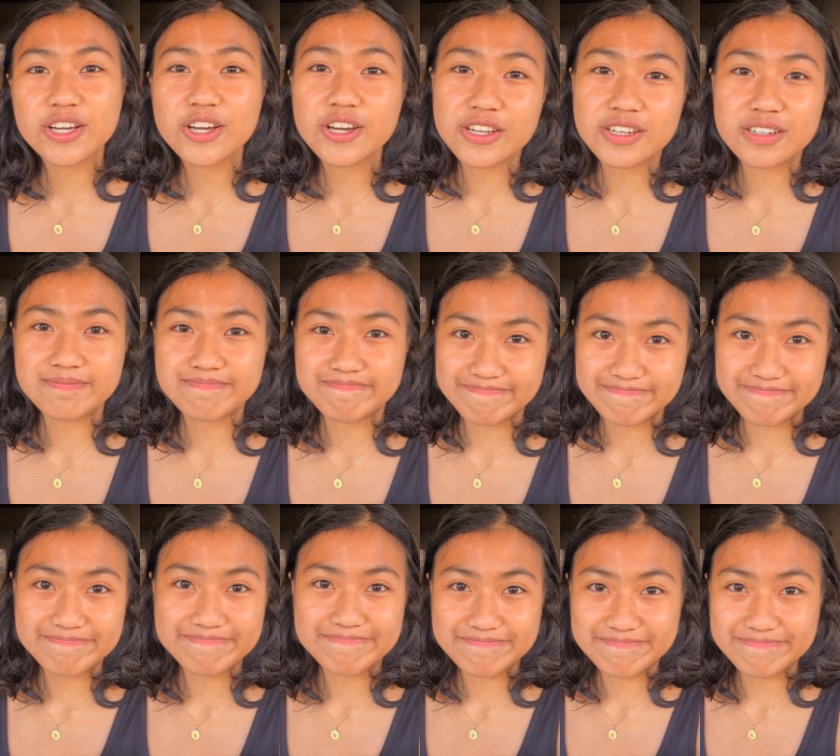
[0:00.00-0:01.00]
Good.
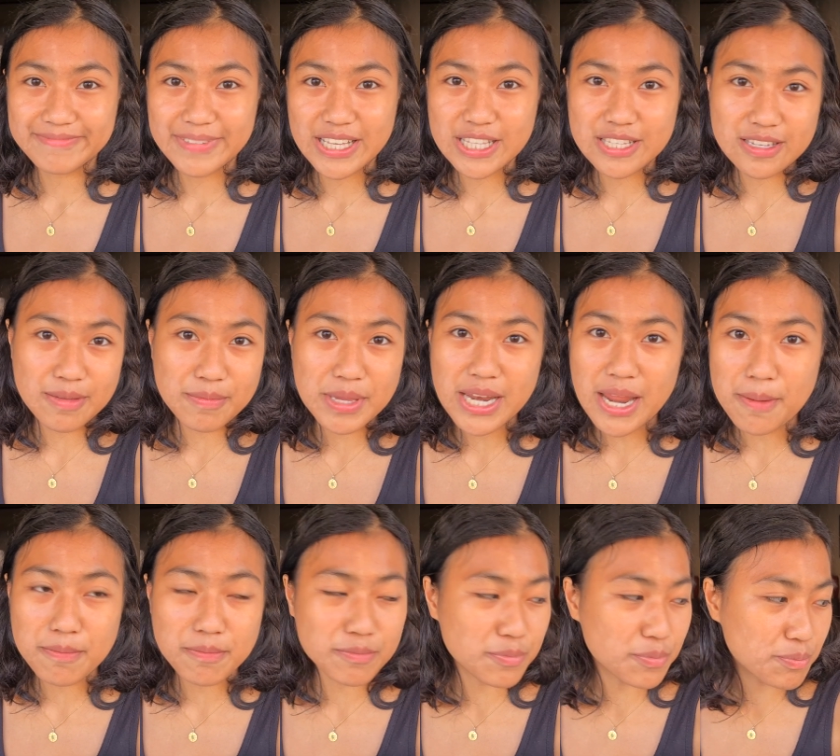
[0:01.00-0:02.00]
I mean,
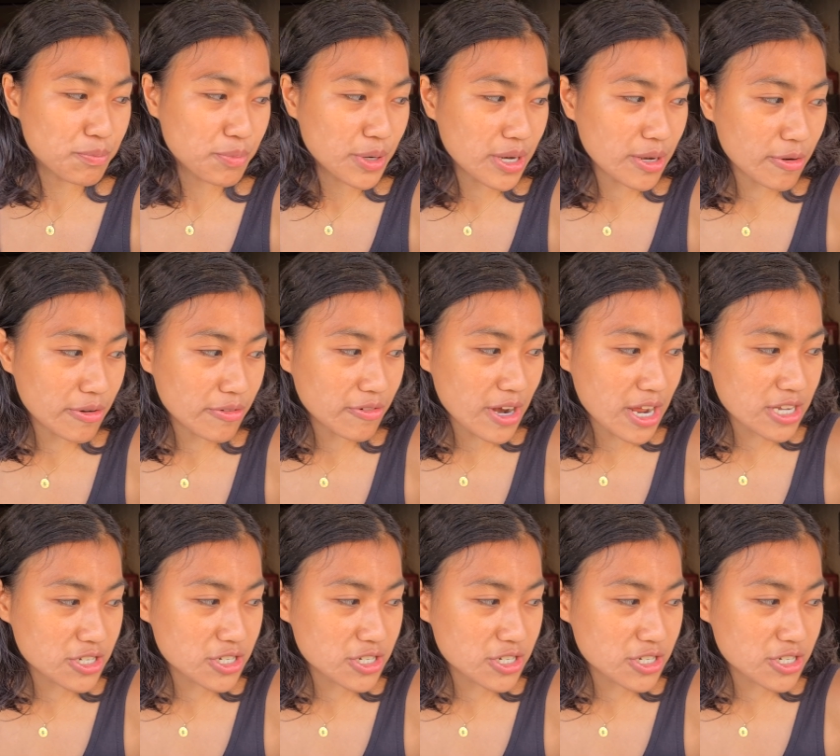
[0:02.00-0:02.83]
I'm pretty refreshed.